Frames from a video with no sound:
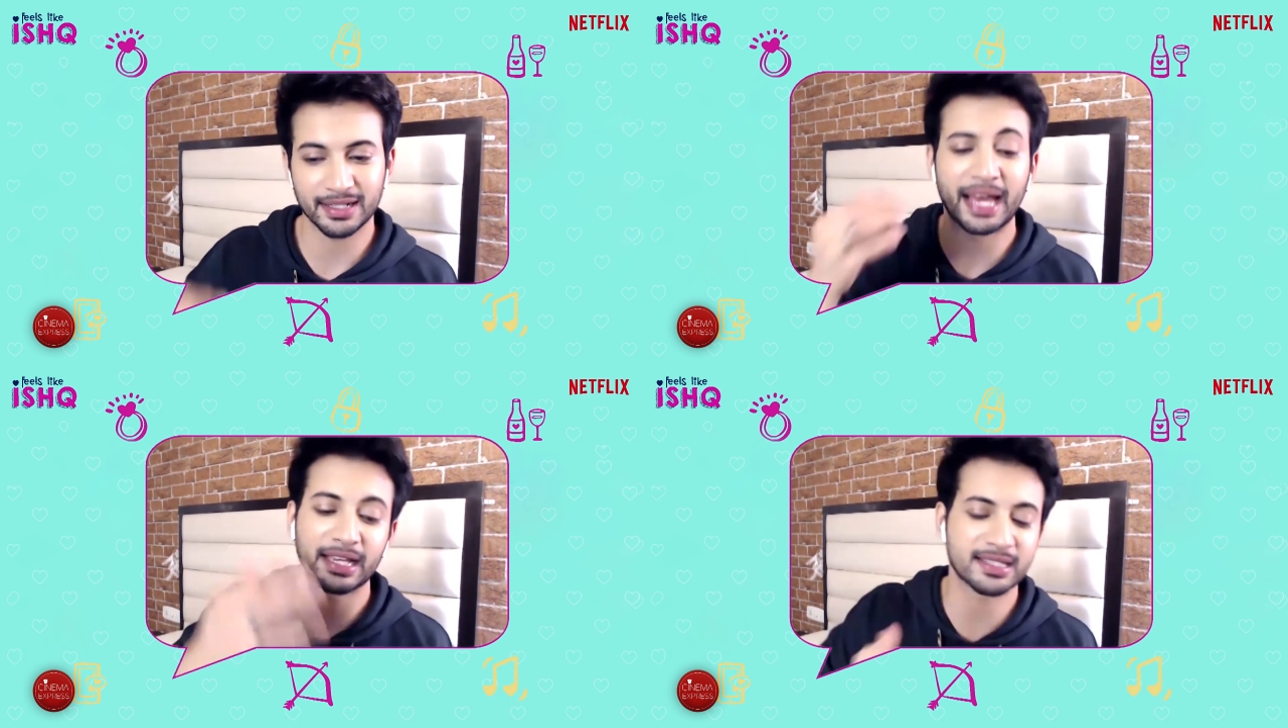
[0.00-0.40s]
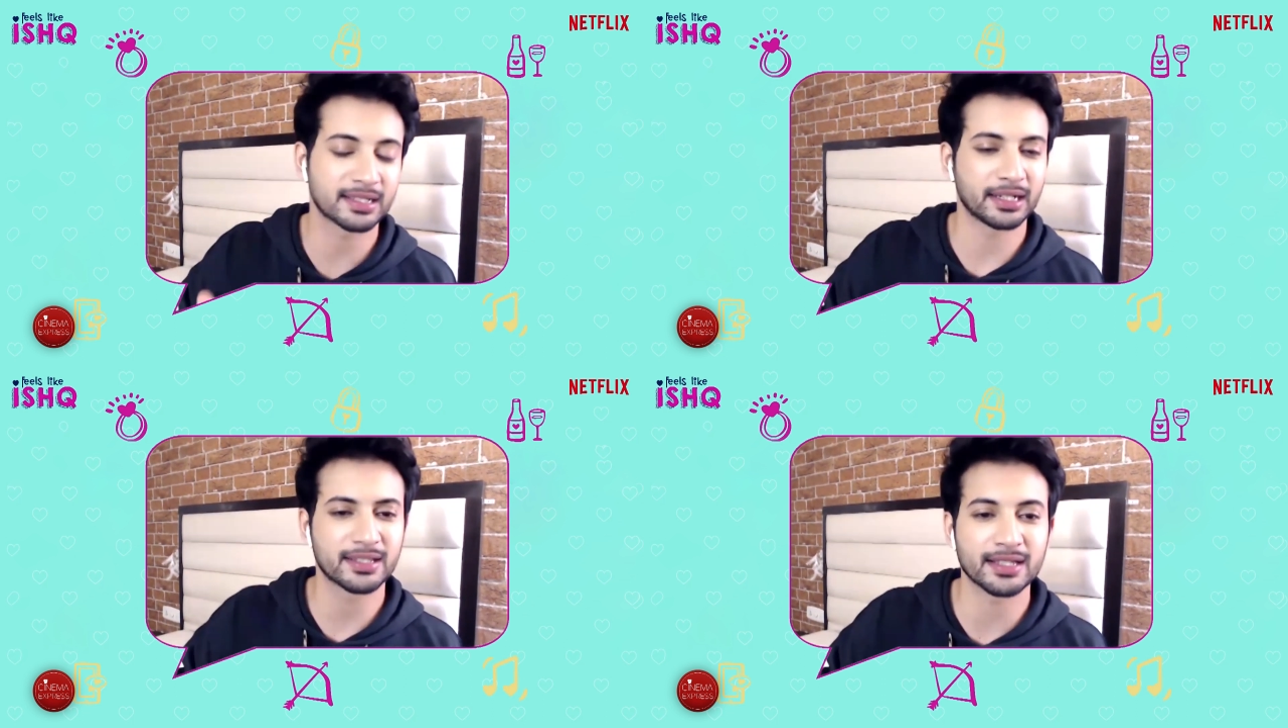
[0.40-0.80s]
like, it's
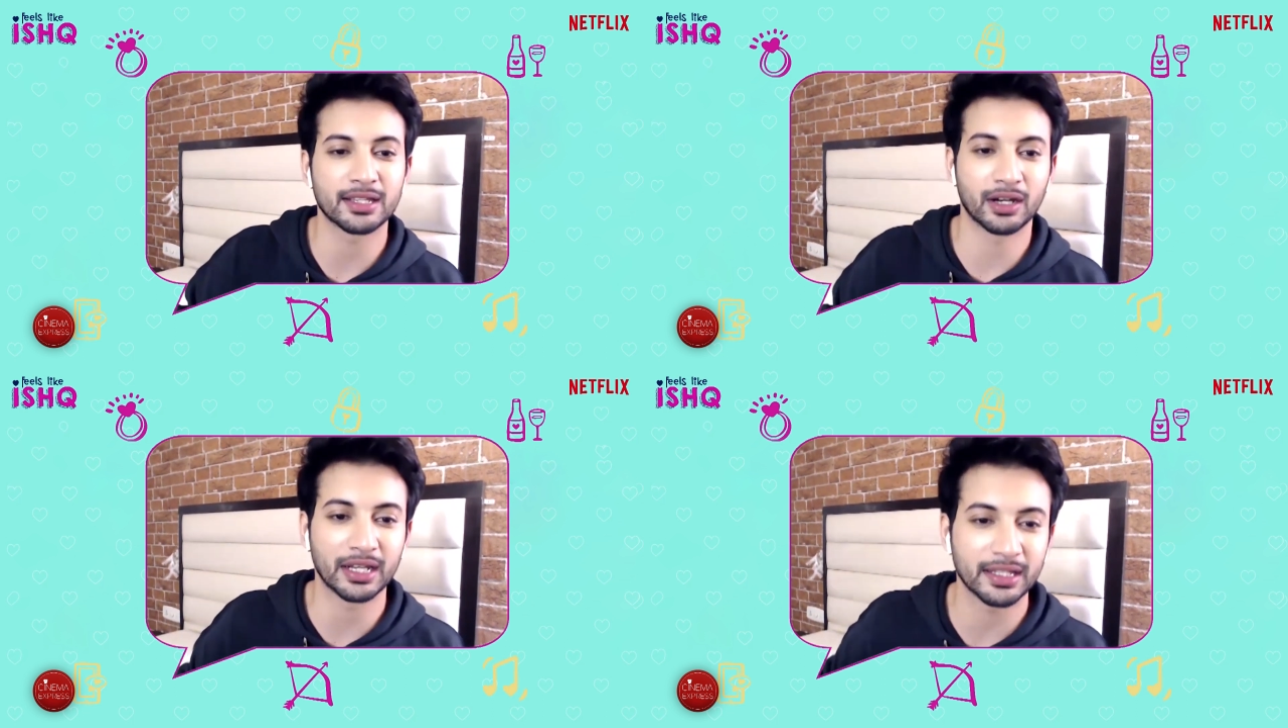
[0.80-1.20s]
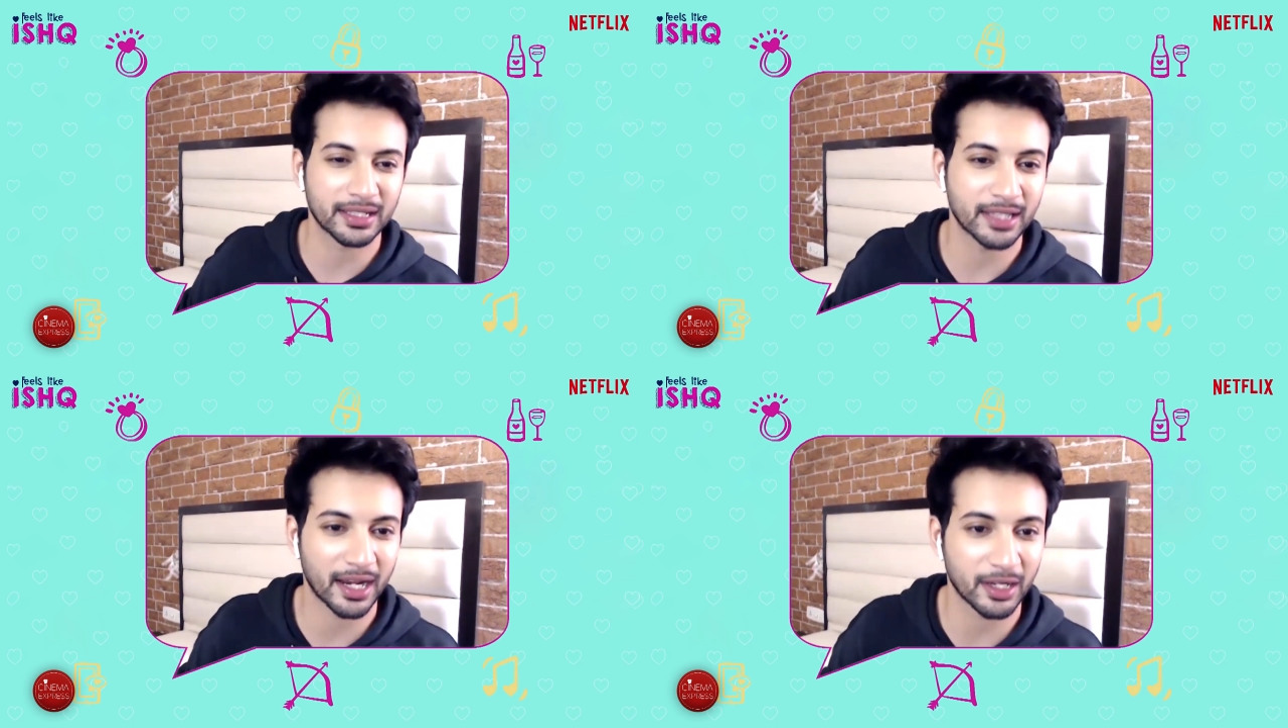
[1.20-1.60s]
a yearly
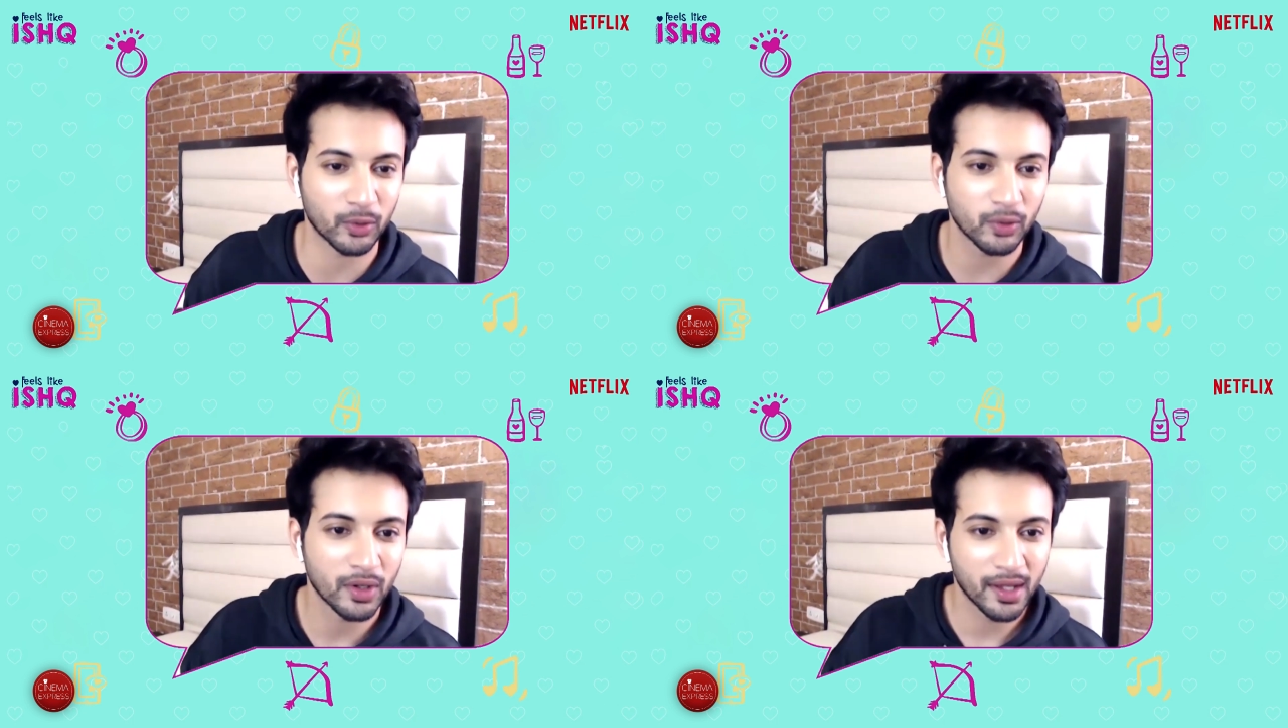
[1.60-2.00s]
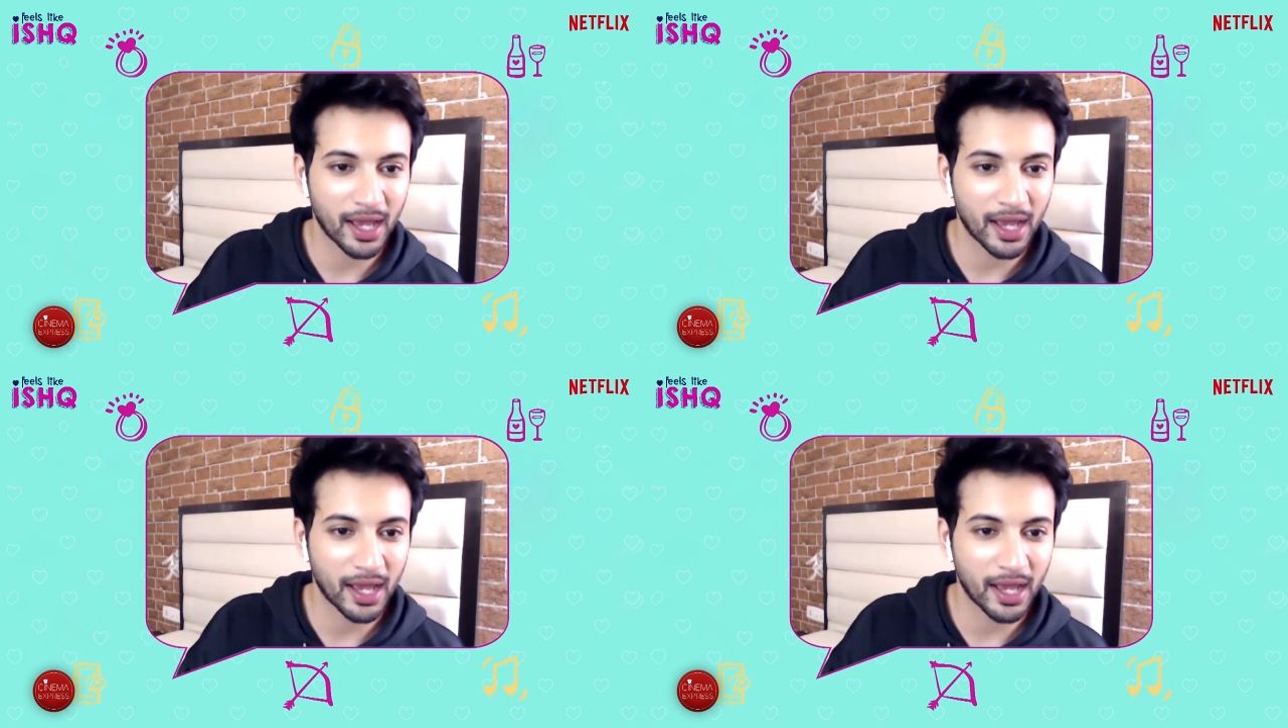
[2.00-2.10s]
thing that I do.